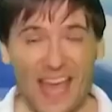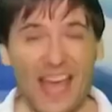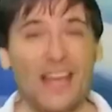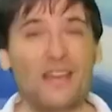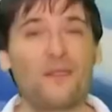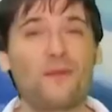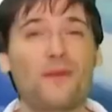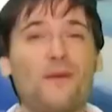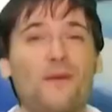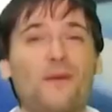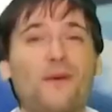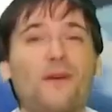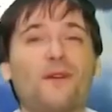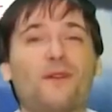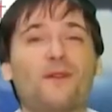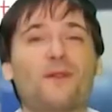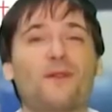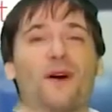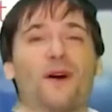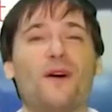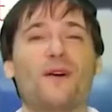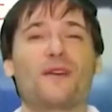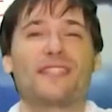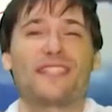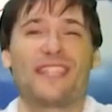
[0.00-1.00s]
And we will
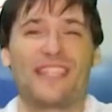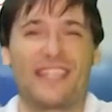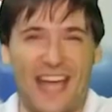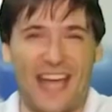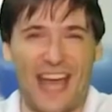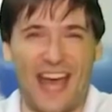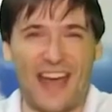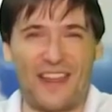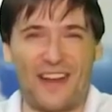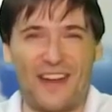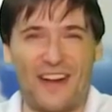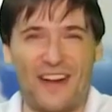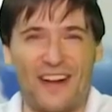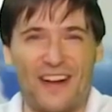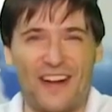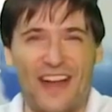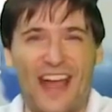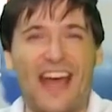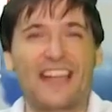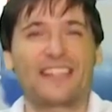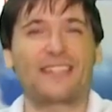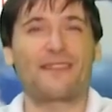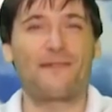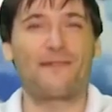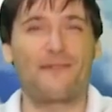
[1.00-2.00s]
grow together
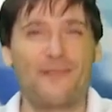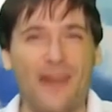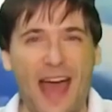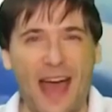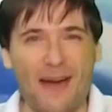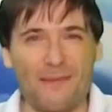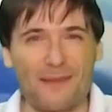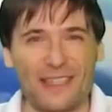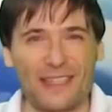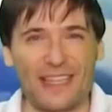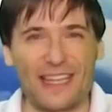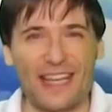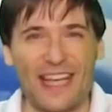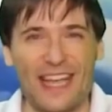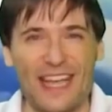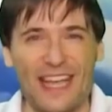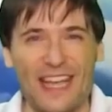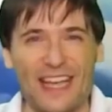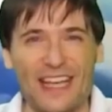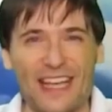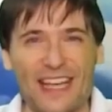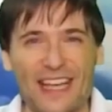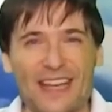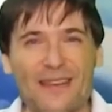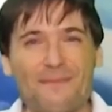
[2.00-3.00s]
as a
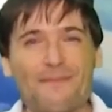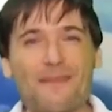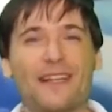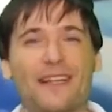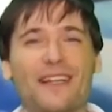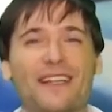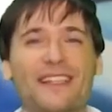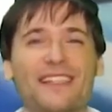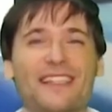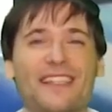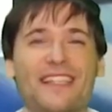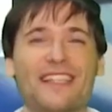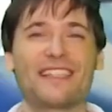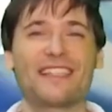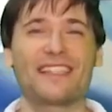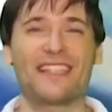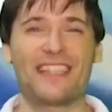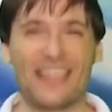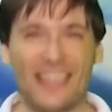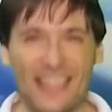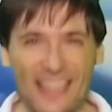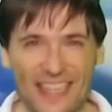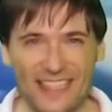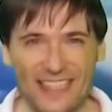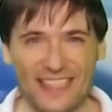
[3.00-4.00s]
family, because this
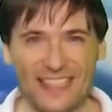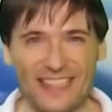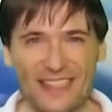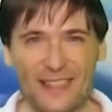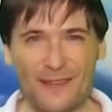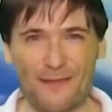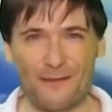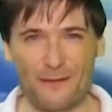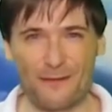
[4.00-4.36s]
is the